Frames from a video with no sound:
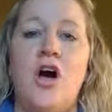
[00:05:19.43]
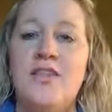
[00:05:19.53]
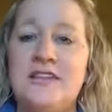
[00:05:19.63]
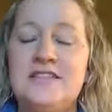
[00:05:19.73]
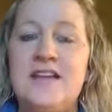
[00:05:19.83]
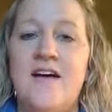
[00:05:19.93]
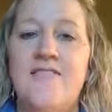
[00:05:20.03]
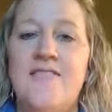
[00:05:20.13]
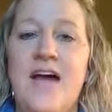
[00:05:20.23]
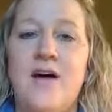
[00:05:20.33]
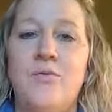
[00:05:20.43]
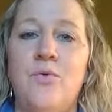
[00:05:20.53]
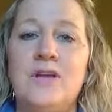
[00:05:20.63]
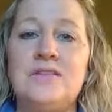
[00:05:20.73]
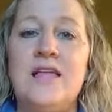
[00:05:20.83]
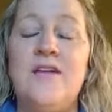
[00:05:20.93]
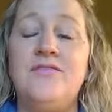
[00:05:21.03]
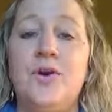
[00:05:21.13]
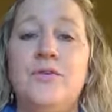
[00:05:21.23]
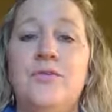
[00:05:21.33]
all this stuff that was
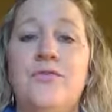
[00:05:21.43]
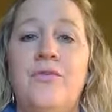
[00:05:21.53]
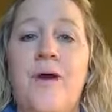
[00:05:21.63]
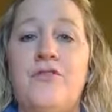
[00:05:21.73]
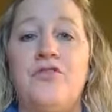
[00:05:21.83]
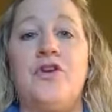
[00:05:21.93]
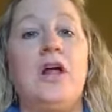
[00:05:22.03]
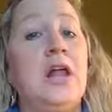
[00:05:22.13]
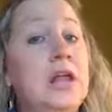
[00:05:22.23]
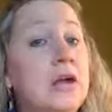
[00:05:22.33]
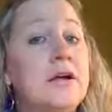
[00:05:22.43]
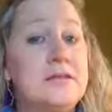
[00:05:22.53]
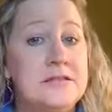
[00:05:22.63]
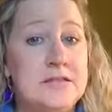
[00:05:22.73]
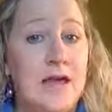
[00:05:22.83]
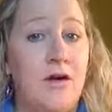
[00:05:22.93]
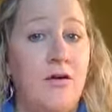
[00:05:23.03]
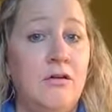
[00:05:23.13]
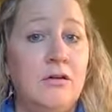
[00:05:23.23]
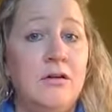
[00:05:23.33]
left over from after their clearance
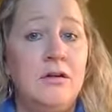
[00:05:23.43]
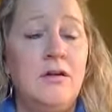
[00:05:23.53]
sale.